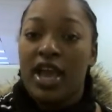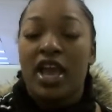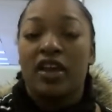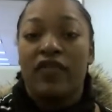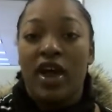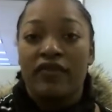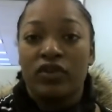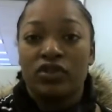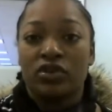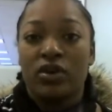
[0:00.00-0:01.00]
at
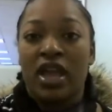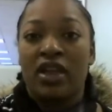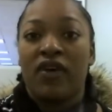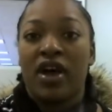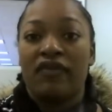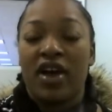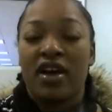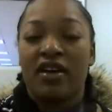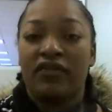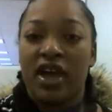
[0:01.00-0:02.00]

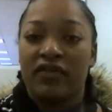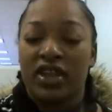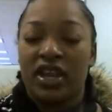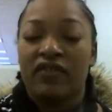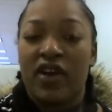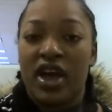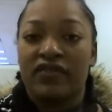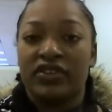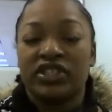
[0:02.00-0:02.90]
502-855-5885 and